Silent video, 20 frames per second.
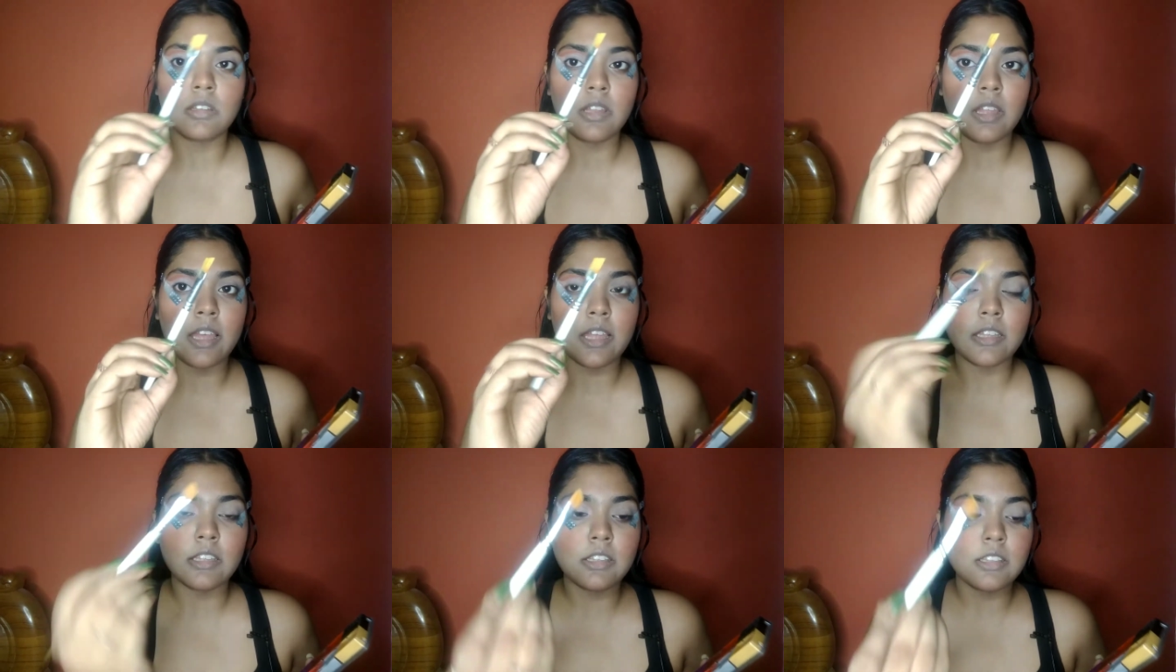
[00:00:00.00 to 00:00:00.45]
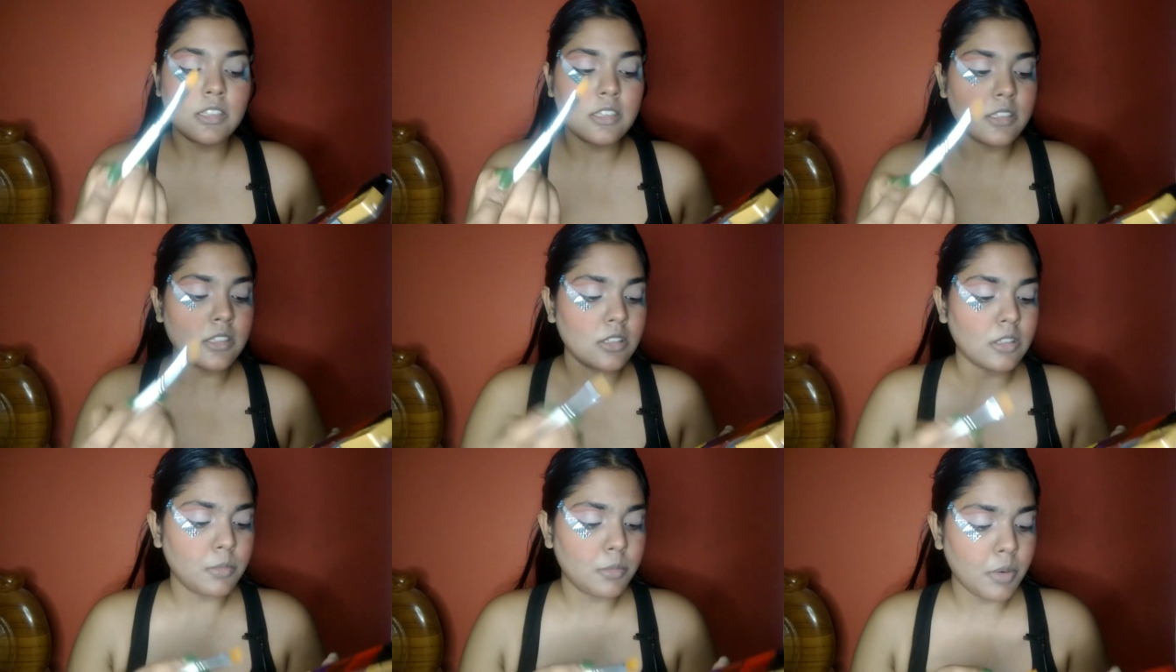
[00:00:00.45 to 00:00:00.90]
and
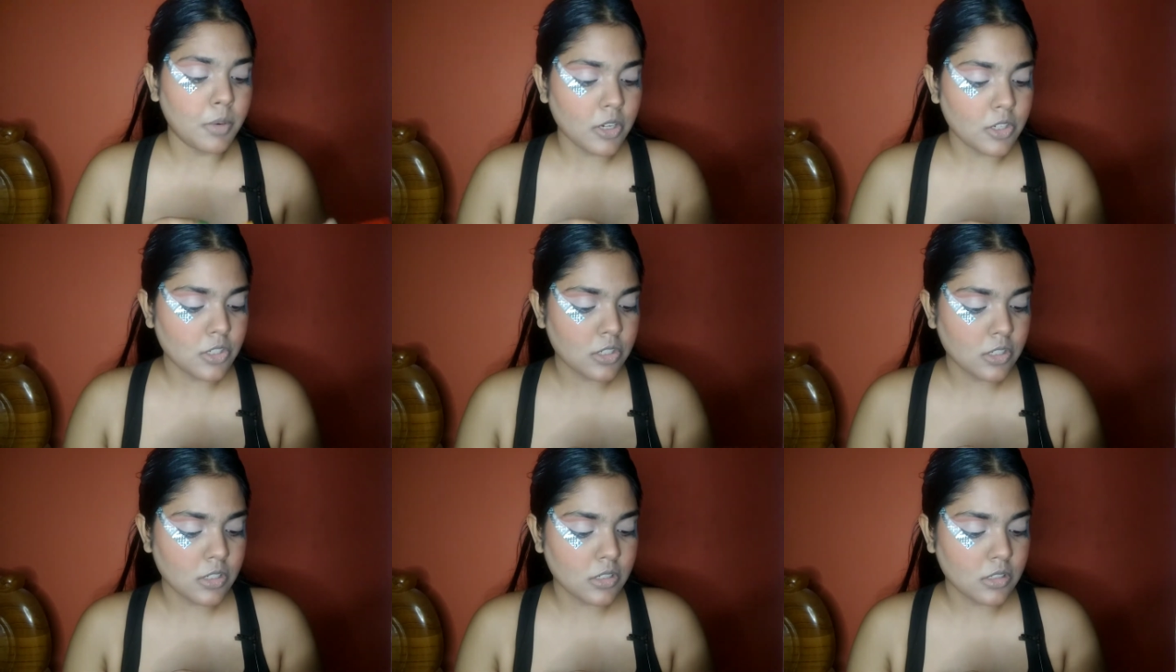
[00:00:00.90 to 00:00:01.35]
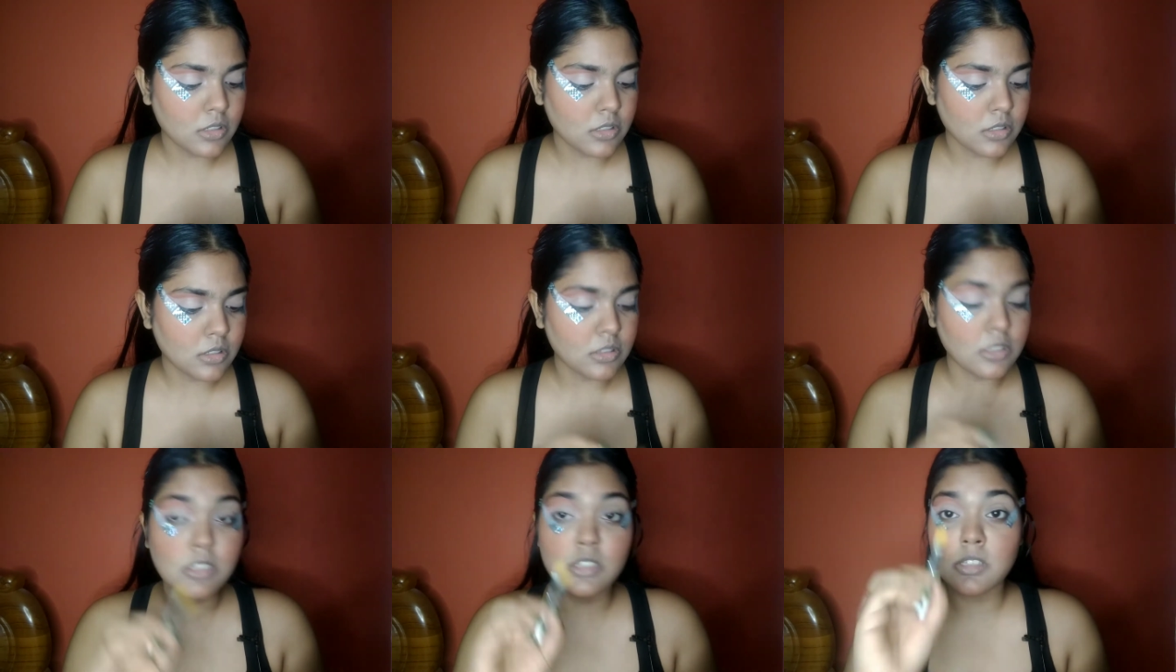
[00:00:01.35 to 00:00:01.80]
these are the
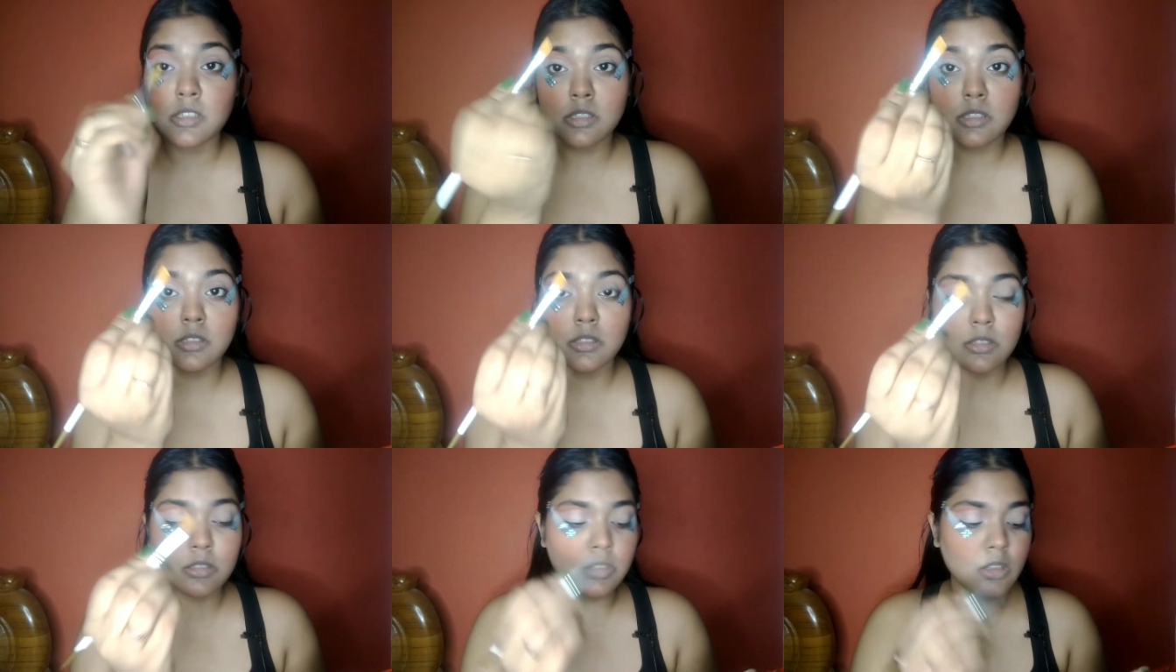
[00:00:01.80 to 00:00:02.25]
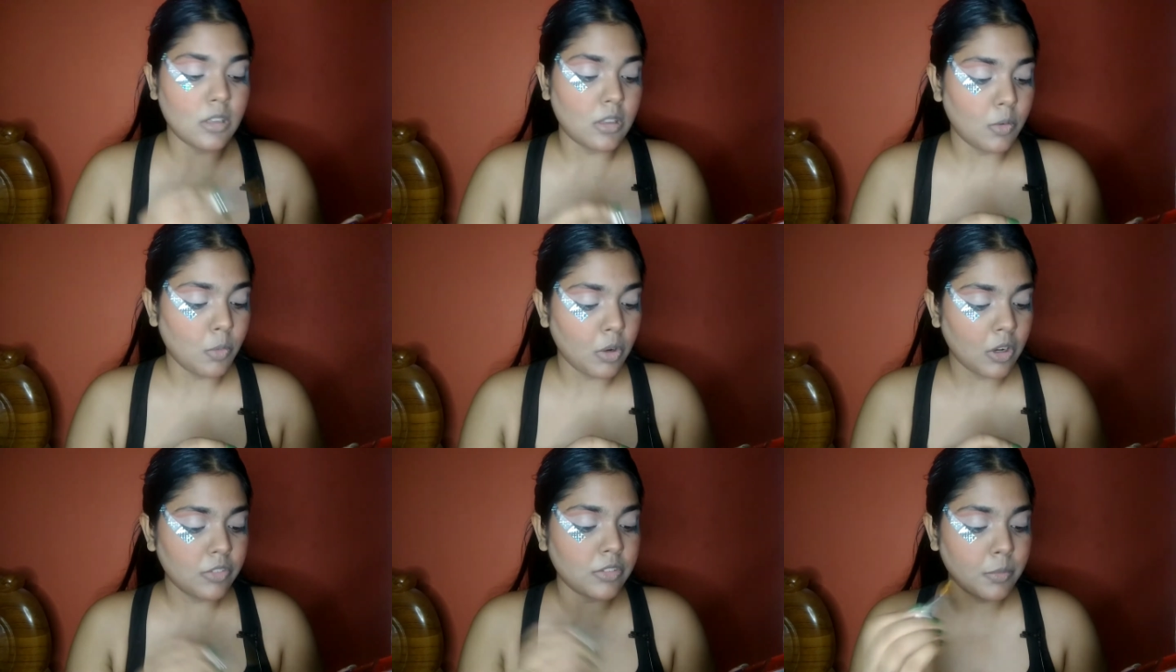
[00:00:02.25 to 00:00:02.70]
brushes. This is
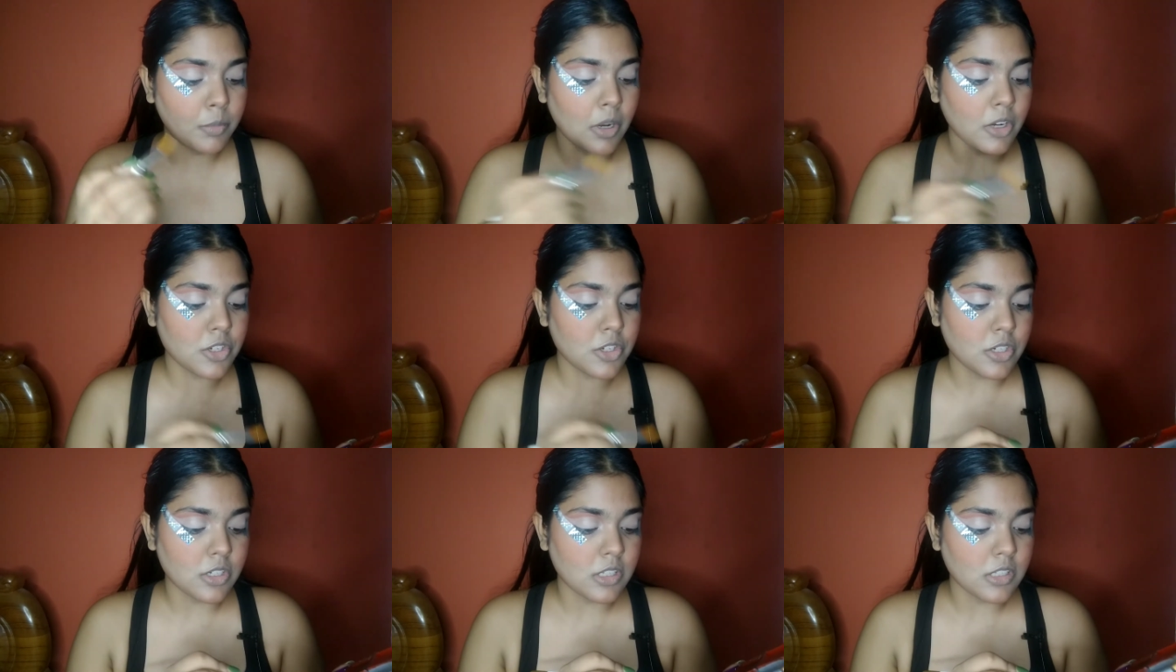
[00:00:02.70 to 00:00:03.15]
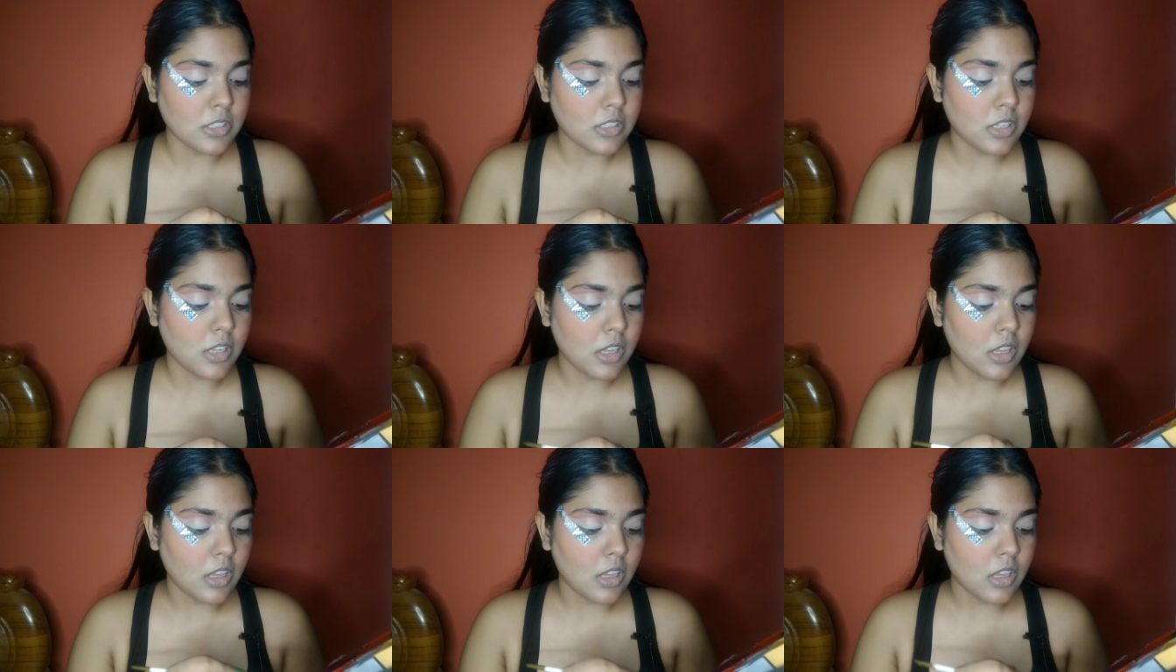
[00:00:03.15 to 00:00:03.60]
one of the
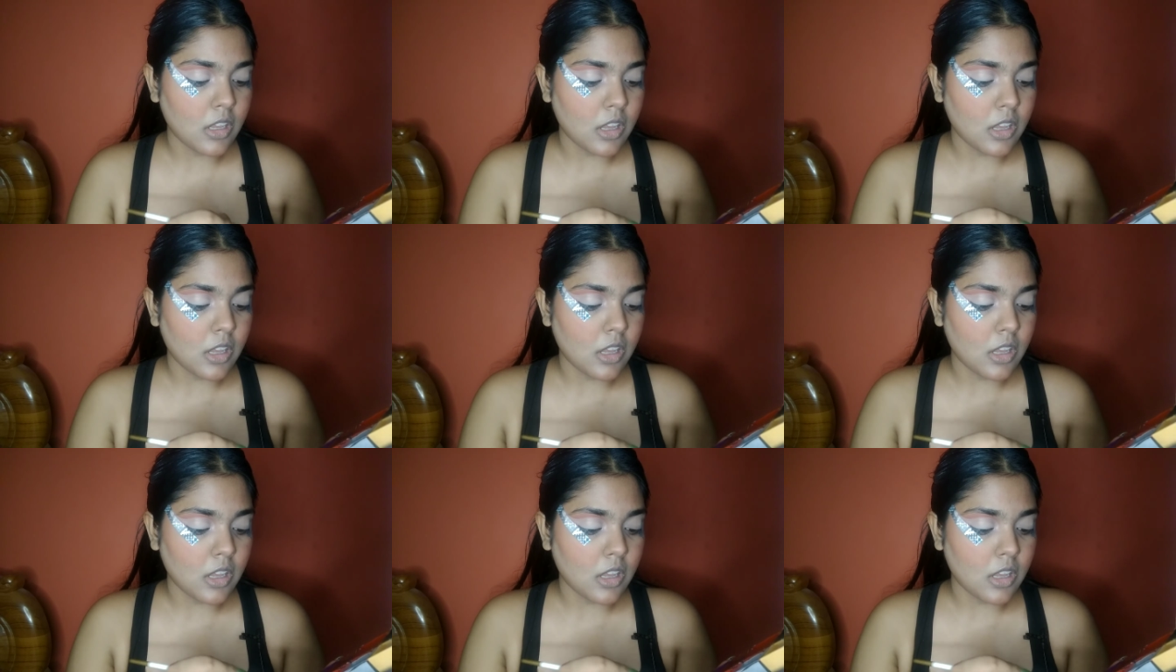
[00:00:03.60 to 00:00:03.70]
brushes